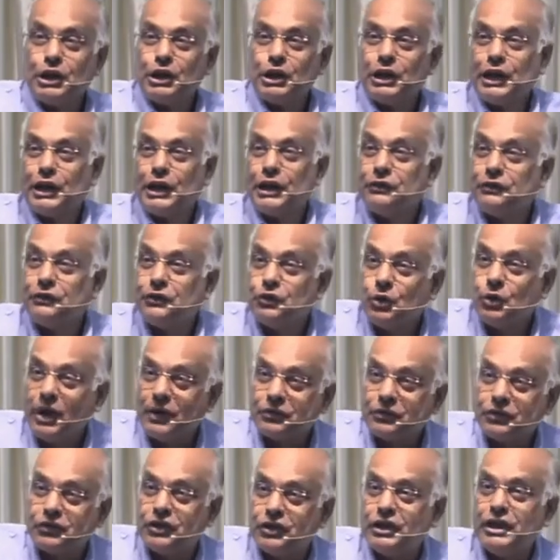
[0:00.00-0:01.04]
if you have
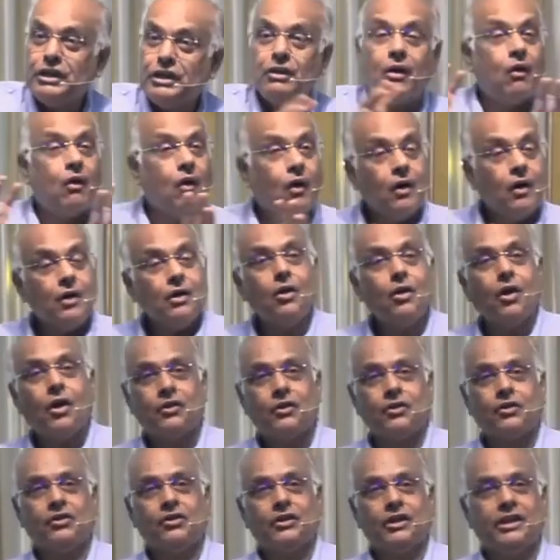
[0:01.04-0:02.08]
seen or not
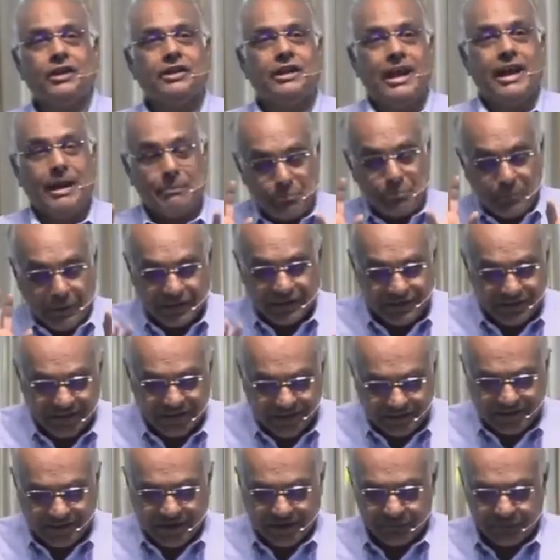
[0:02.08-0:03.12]
seen, but yet
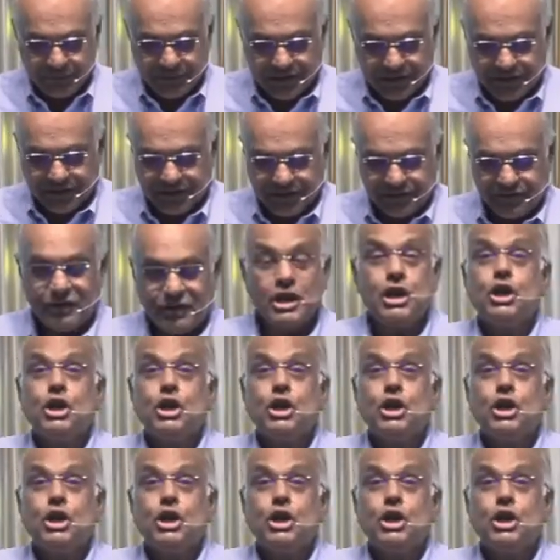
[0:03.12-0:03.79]
have believed.